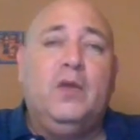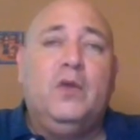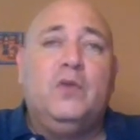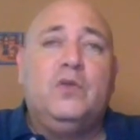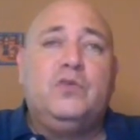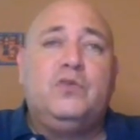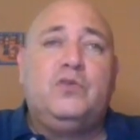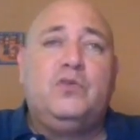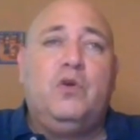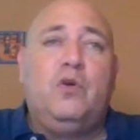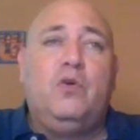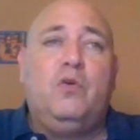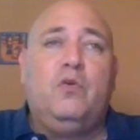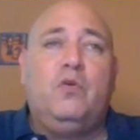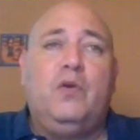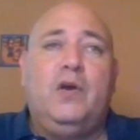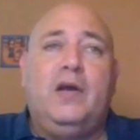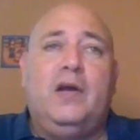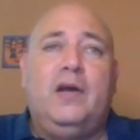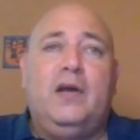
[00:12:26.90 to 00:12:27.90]

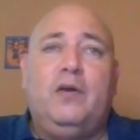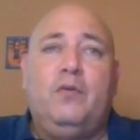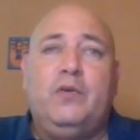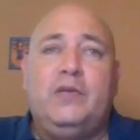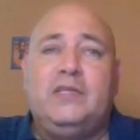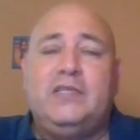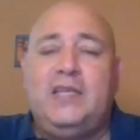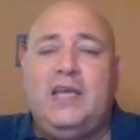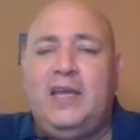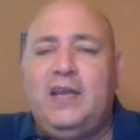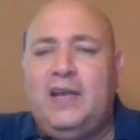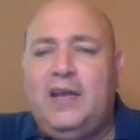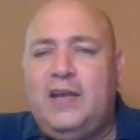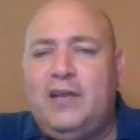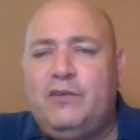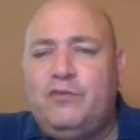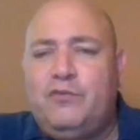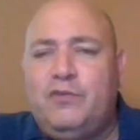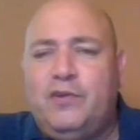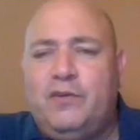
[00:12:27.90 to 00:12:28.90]
So we said
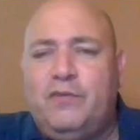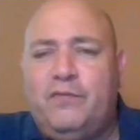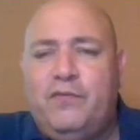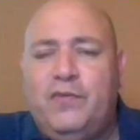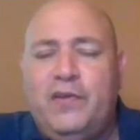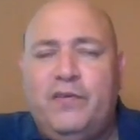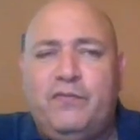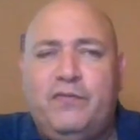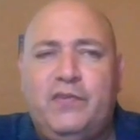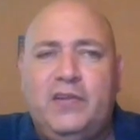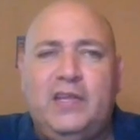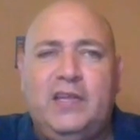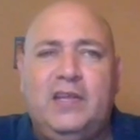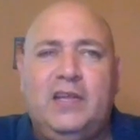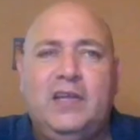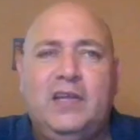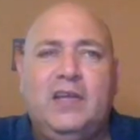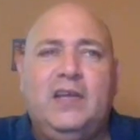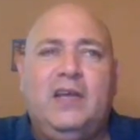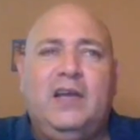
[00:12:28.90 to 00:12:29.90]

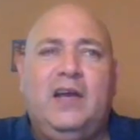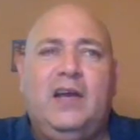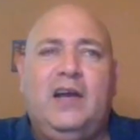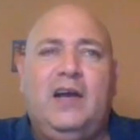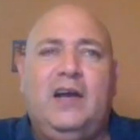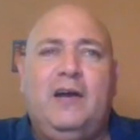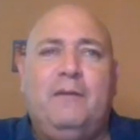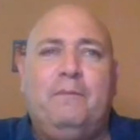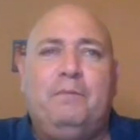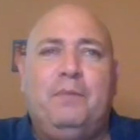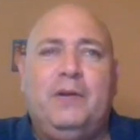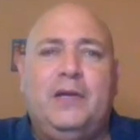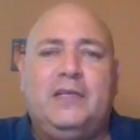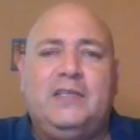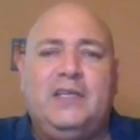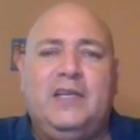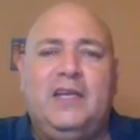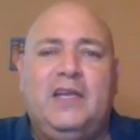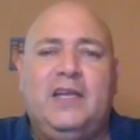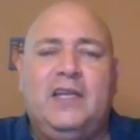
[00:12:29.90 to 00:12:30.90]
150,
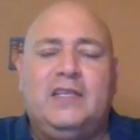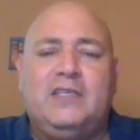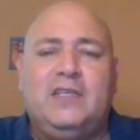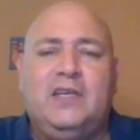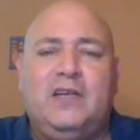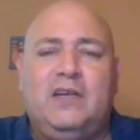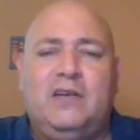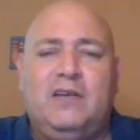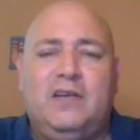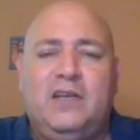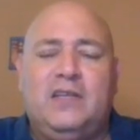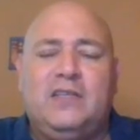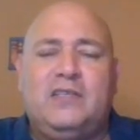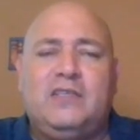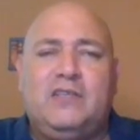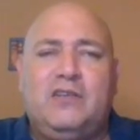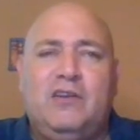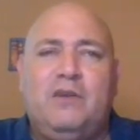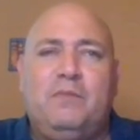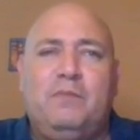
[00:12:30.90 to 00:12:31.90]
but
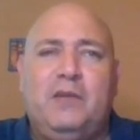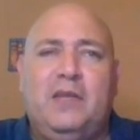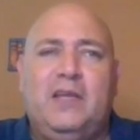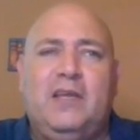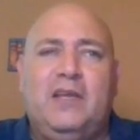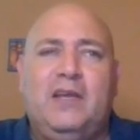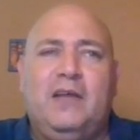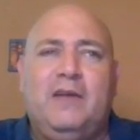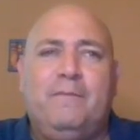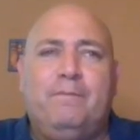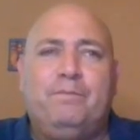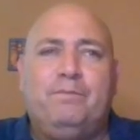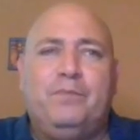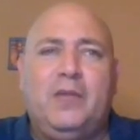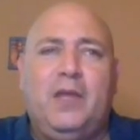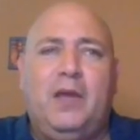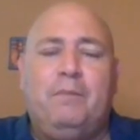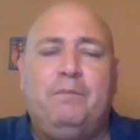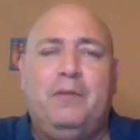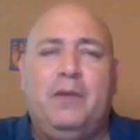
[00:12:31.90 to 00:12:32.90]
it's going to be
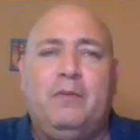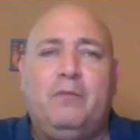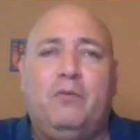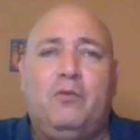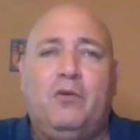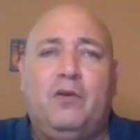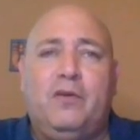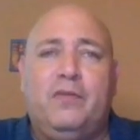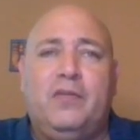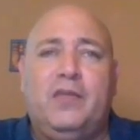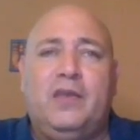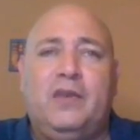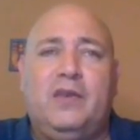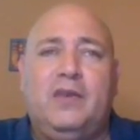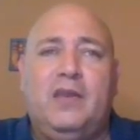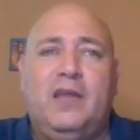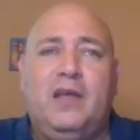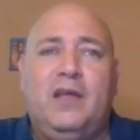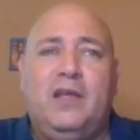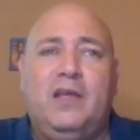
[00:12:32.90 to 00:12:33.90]
a bit more
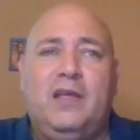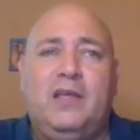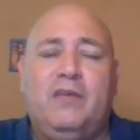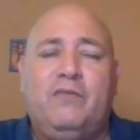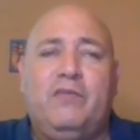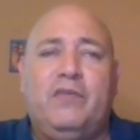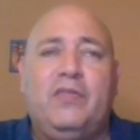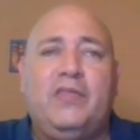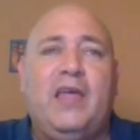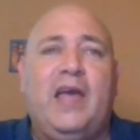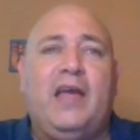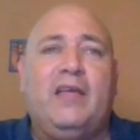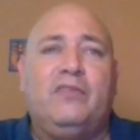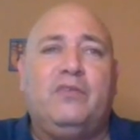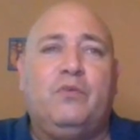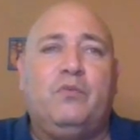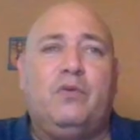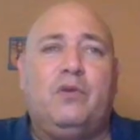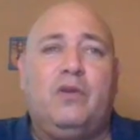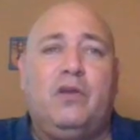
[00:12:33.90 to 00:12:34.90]
than even that
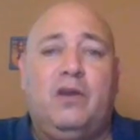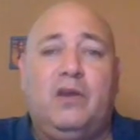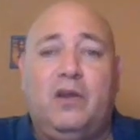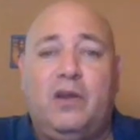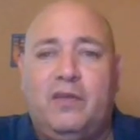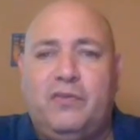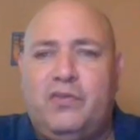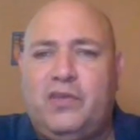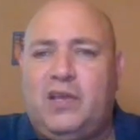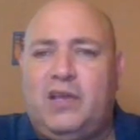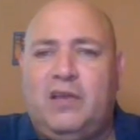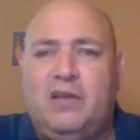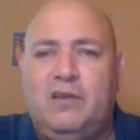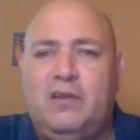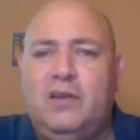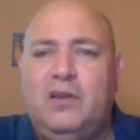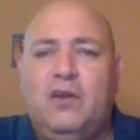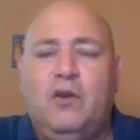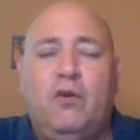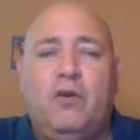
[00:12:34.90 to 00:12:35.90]
we're going to, I think,
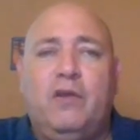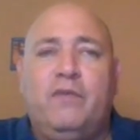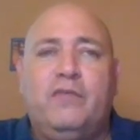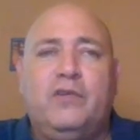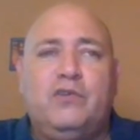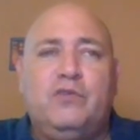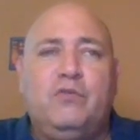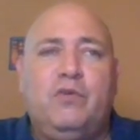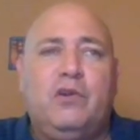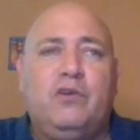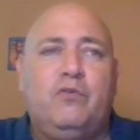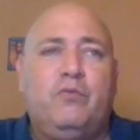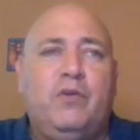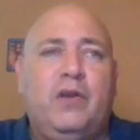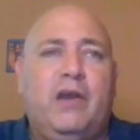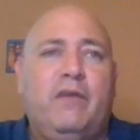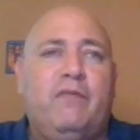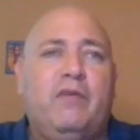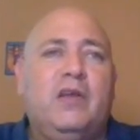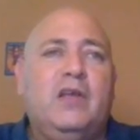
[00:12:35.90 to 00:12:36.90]
or even 200,
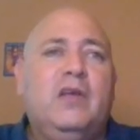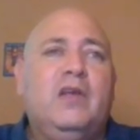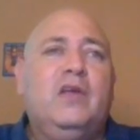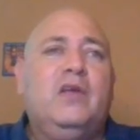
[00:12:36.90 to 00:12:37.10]
whatever.